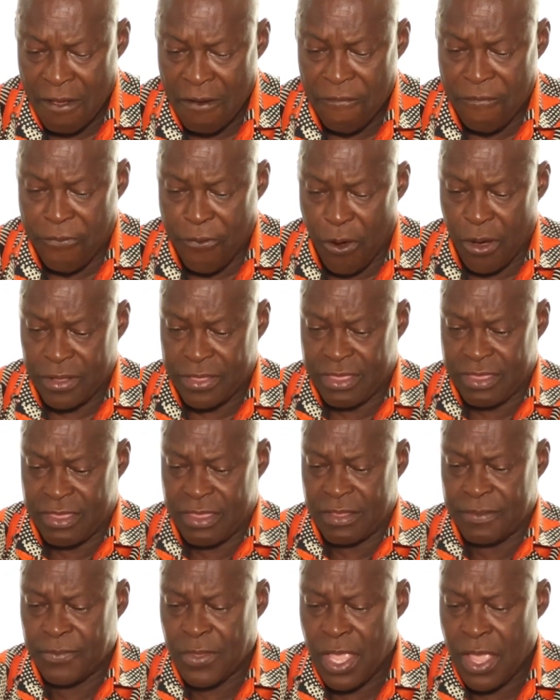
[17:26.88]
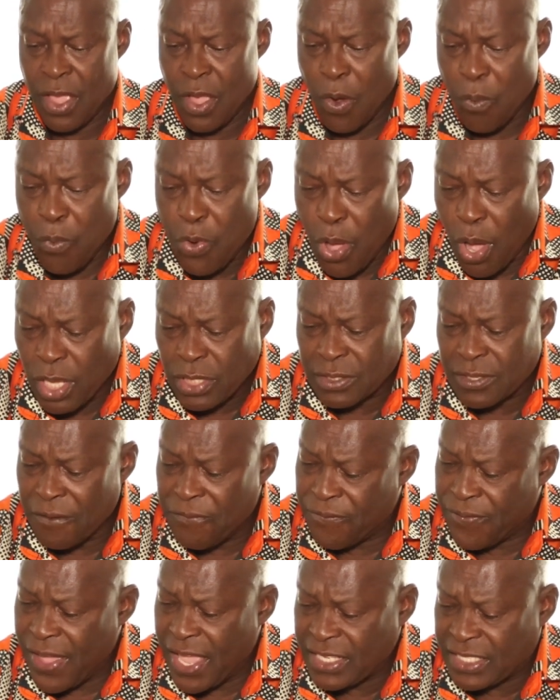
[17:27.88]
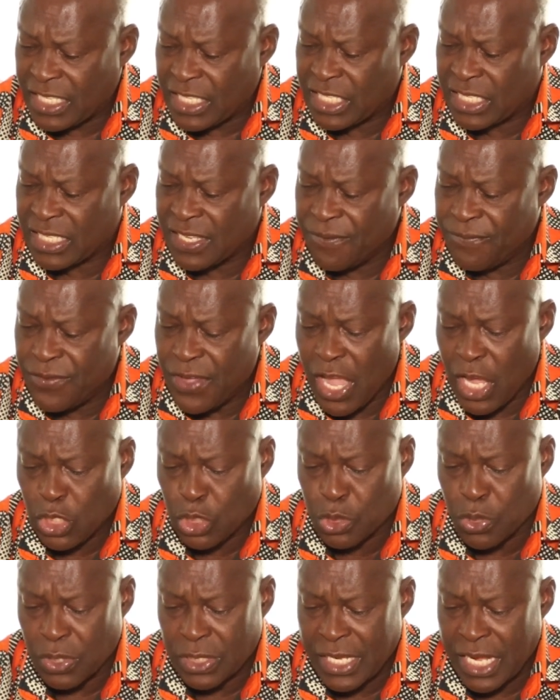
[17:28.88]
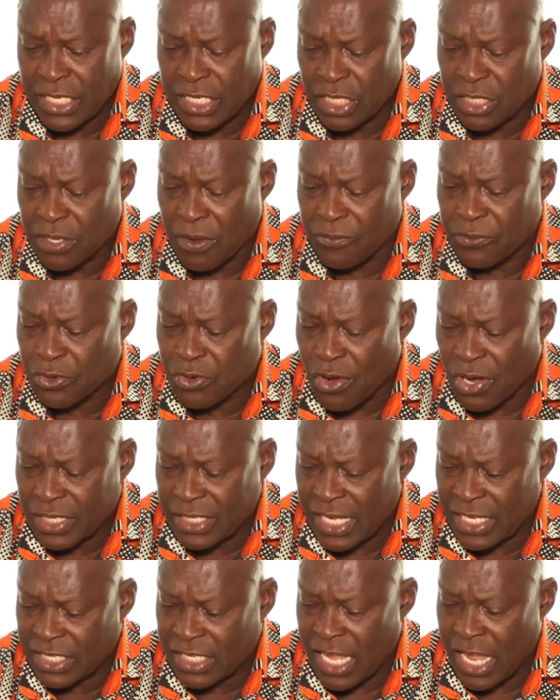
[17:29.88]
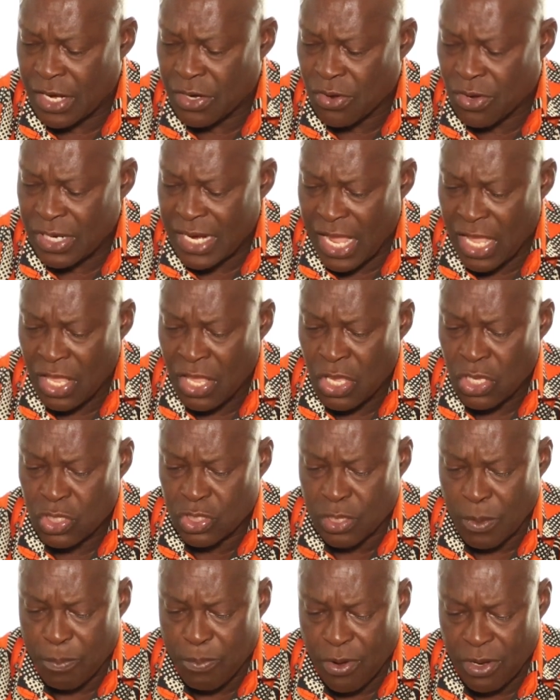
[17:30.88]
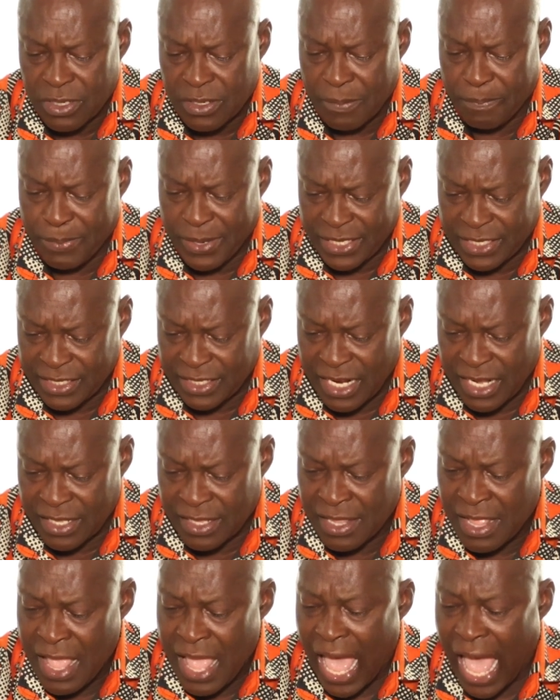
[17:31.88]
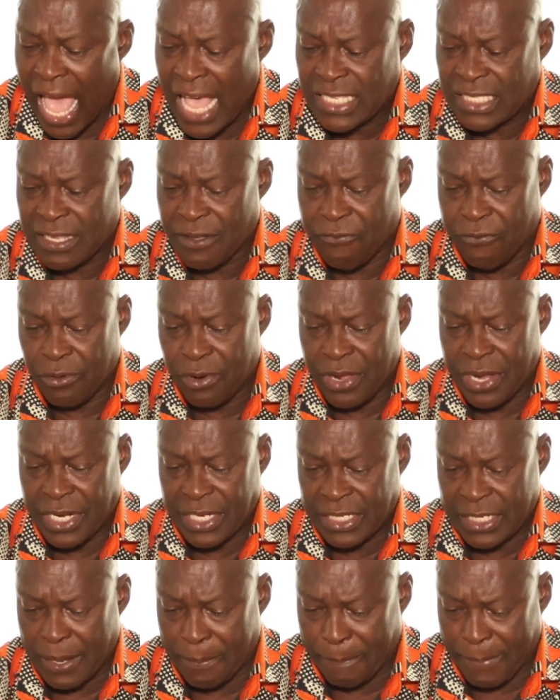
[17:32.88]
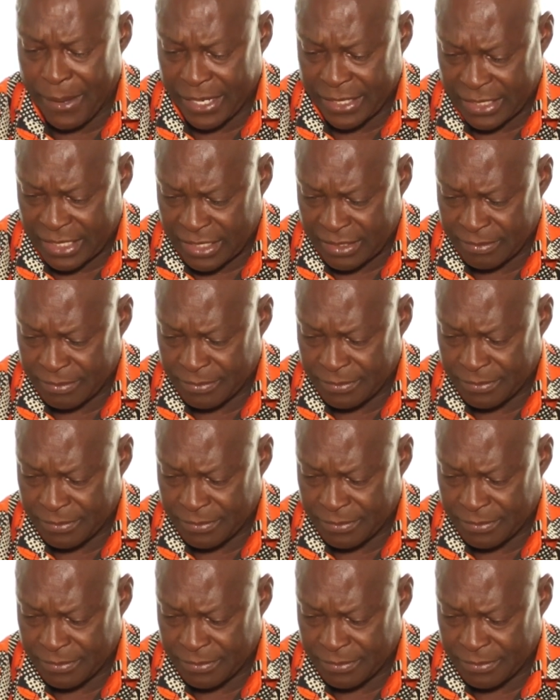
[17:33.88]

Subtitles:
Fourth, we also face severe shortages of doctors and other support personnel, as the following depict.